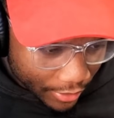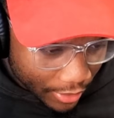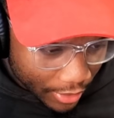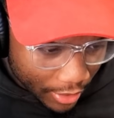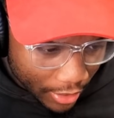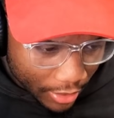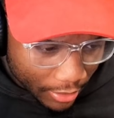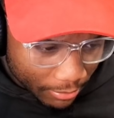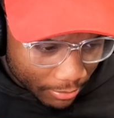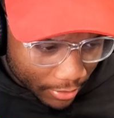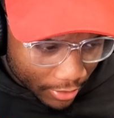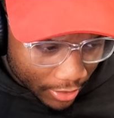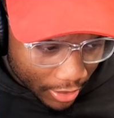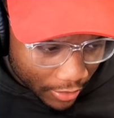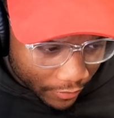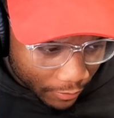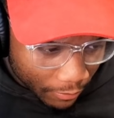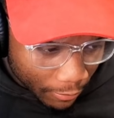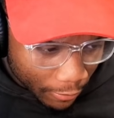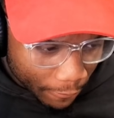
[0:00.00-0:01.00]

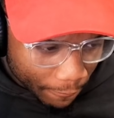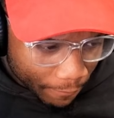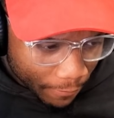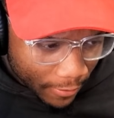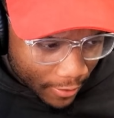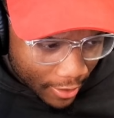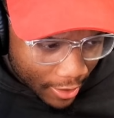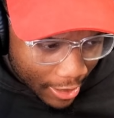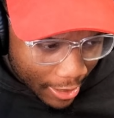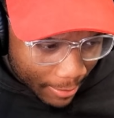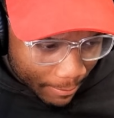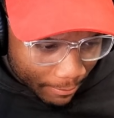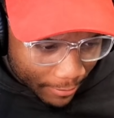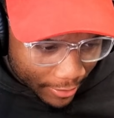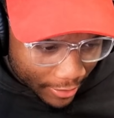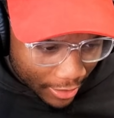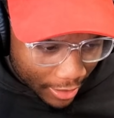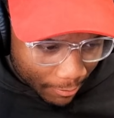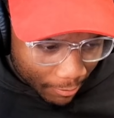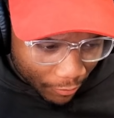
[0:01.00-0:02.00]
Unbelievable.
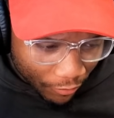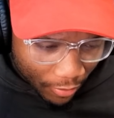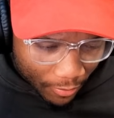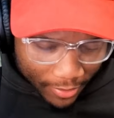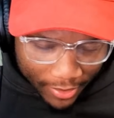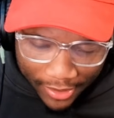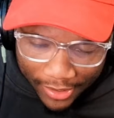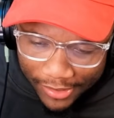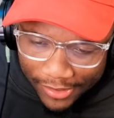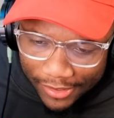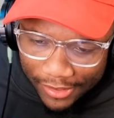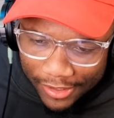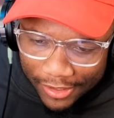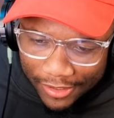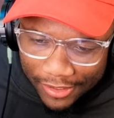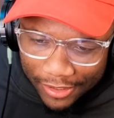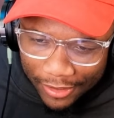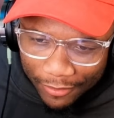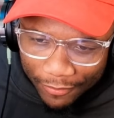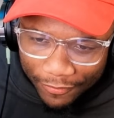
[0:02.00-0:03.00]
But before we get into
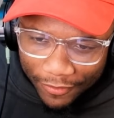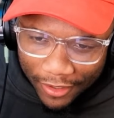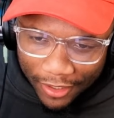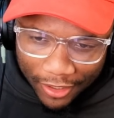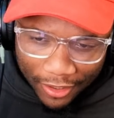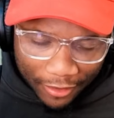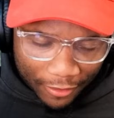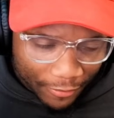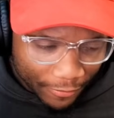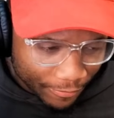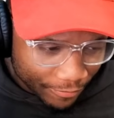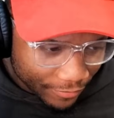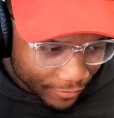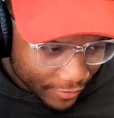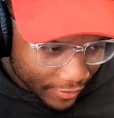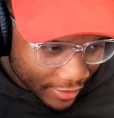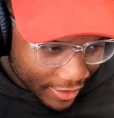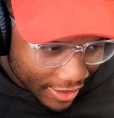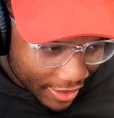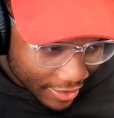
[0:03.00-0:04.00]
this little video,
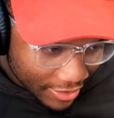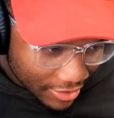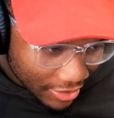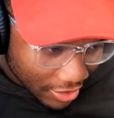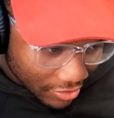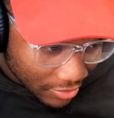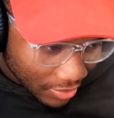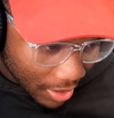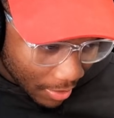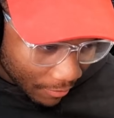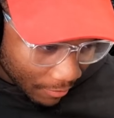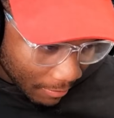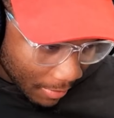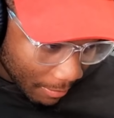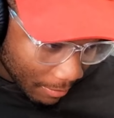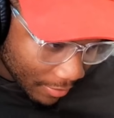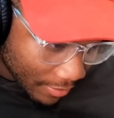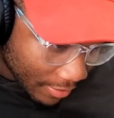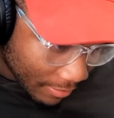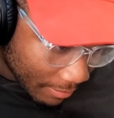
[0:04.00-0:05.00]
you know, this also come from my brother